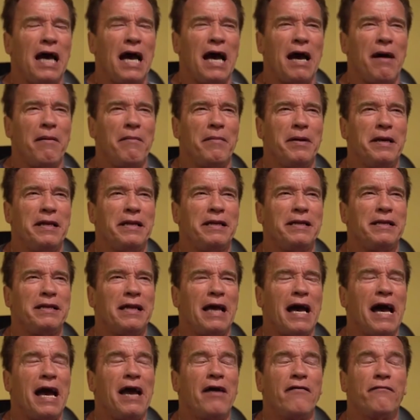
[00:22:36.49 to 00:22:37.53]
I
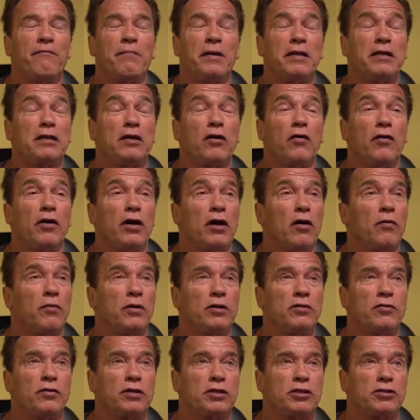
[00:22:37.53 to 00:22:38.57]
mean, I have been going
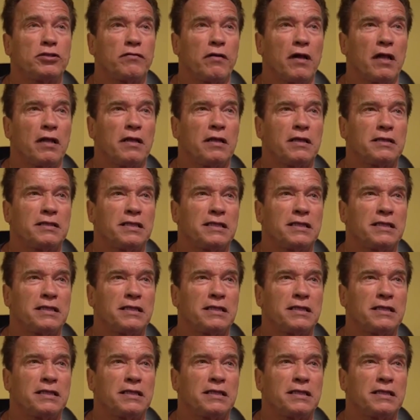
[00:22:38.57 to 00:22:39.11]
over to Australia